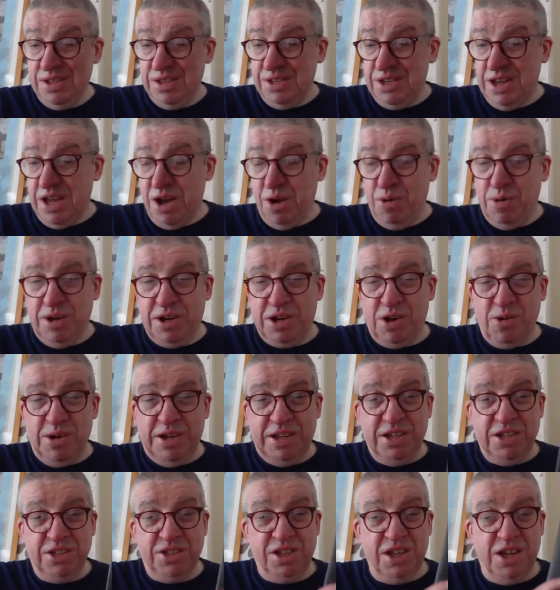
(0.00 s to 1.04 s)
Now we're
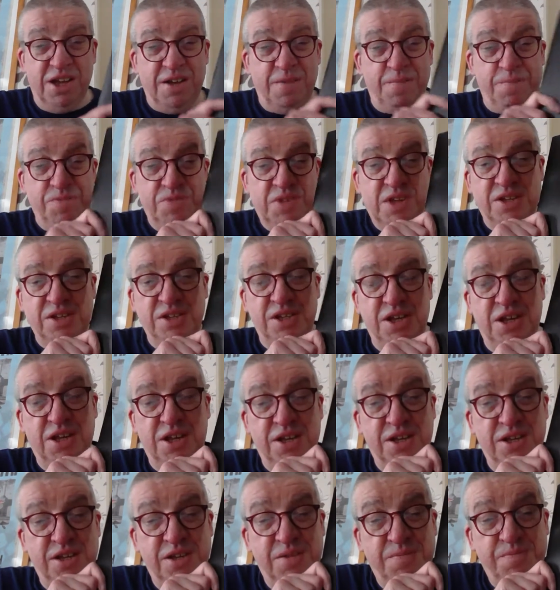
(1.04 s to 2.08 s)
going into
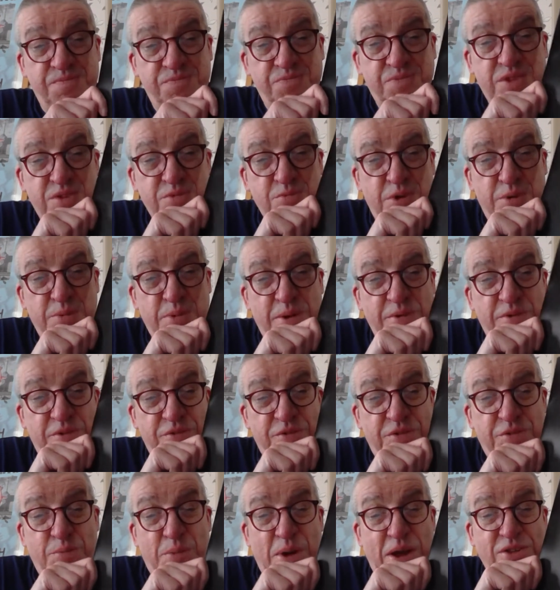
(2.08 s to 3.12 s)
one of my
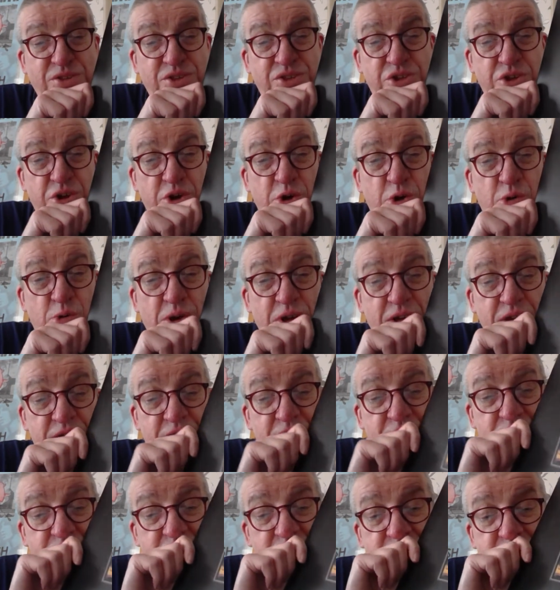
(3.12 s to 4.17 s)
favourite bands, Who.
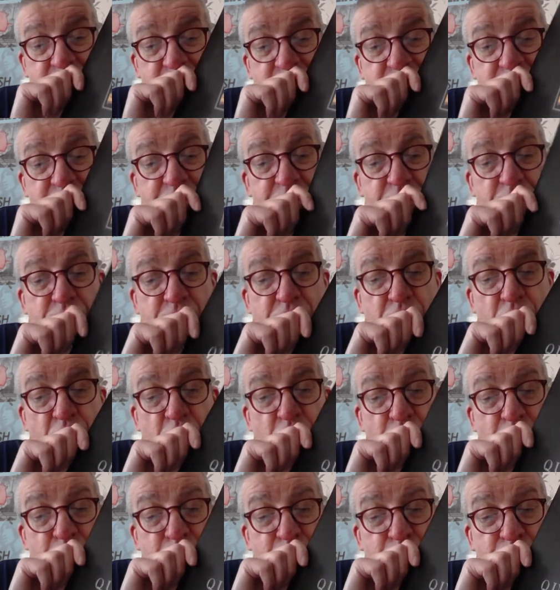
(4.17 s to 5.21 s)
This is the old
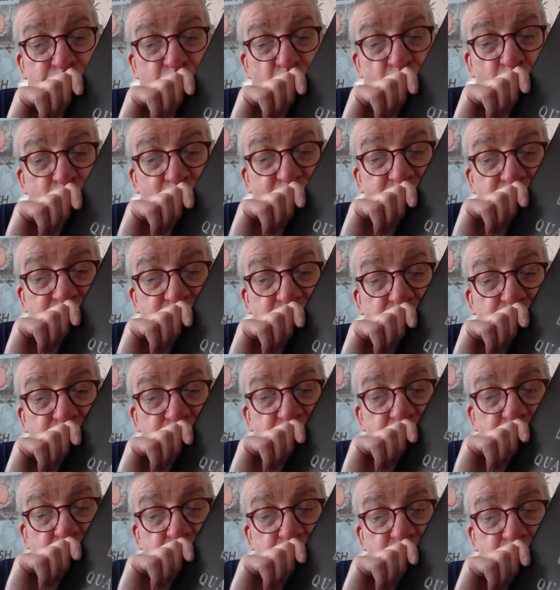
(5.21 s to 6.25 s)
court performance of the
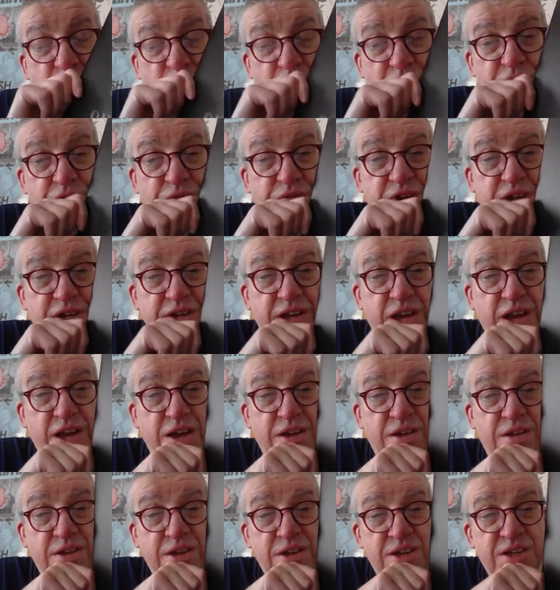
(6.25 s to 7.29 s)
Who's
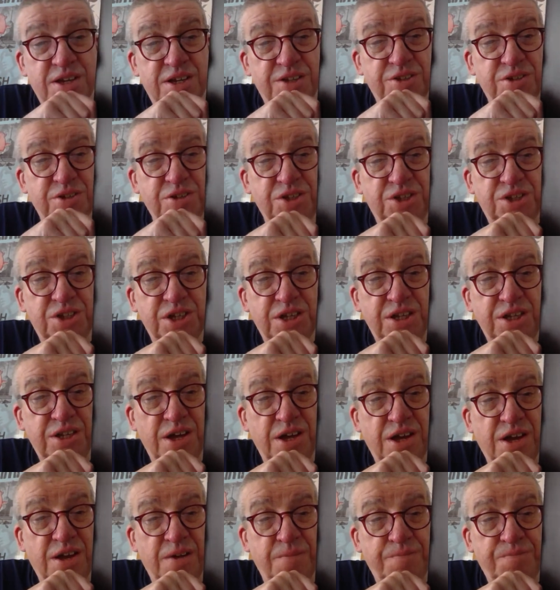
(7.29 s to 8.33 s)
Quadrophenia. As you can see,
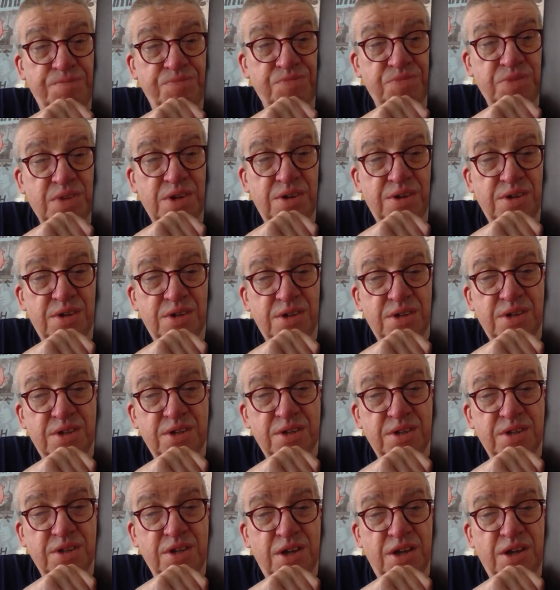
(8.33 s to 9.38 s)
John
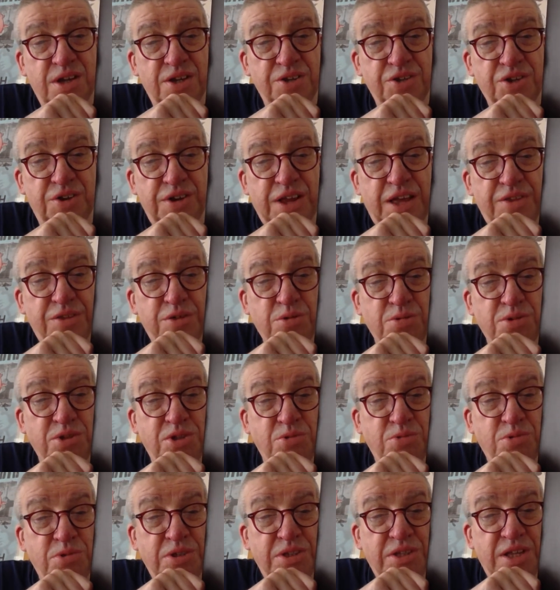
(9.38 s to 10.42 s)
Entwistle
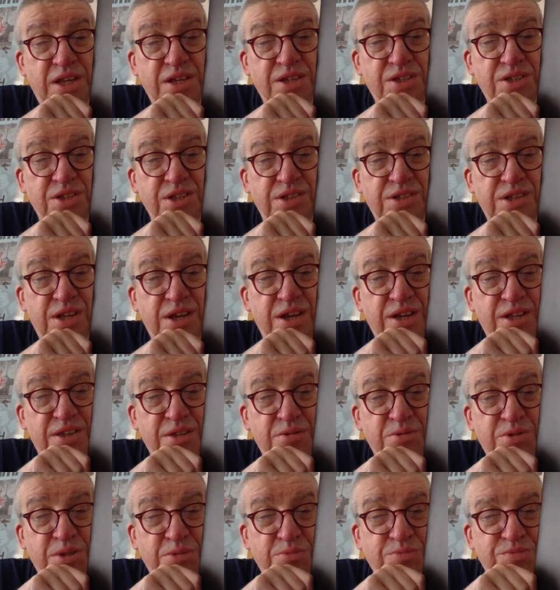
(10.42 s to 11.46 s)
was this, and
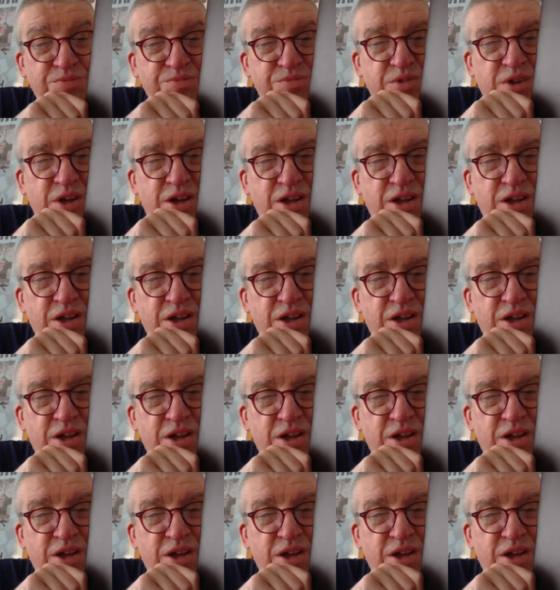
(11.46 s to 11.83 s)
there's some